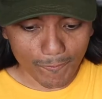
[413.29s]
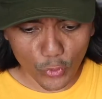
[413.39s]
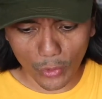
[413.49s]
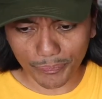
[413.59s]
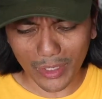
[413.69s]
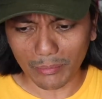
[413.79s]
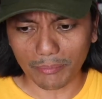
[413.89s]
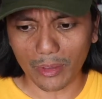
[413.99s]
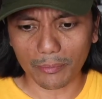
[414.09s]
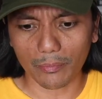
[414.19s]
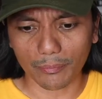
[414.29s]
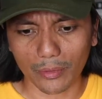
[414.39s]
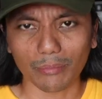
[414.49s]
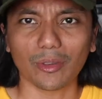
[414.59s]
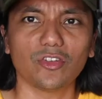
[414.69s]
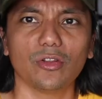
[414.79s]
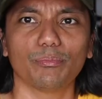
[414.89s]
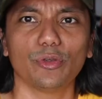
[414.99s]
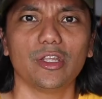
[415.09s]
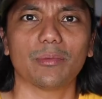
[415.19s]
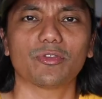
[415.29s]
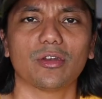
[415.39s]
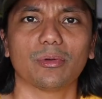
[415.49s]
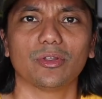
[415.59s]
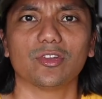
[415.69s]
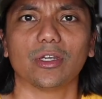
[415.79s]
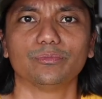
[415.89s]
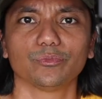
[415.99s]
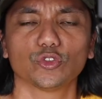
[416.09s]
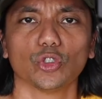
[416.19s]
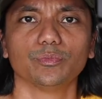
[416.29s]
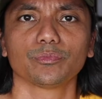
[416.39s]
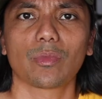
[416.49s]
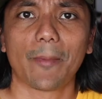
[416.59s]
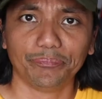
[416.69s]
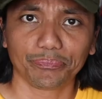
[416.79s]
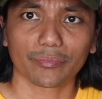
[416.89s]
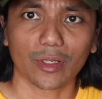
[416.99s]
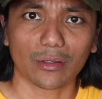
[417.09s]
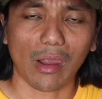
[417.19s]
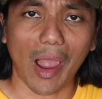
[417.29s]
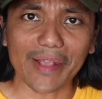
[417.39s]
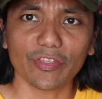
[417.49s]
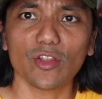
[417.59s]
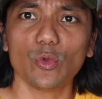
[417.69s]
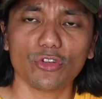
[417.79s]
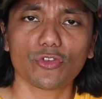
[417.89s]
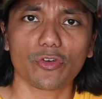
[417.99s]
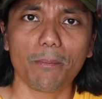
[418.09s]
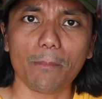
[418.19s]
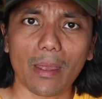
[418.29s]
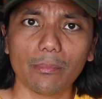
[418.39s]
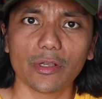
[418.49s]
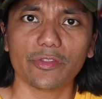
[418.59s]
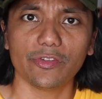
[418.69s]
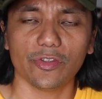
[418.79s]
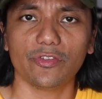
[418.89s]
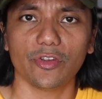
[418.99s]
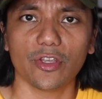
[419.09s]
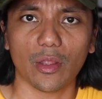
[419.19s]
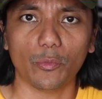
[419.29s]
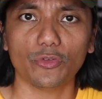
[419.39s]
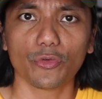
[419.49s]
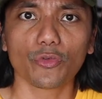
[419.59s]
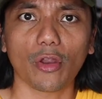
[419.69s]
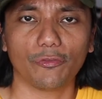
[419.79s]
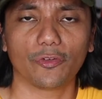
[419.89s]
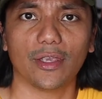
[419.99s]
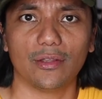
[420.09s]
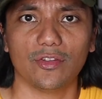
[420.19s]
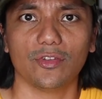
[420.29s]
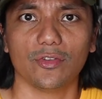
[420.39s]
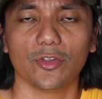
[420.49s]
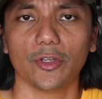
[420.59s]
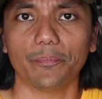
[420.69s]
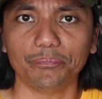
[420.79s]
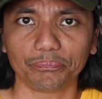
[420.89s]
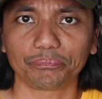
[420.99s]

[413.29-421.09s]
So I'm actually pretty upset about this. So I think we should remember this incident and we should not forget this incident.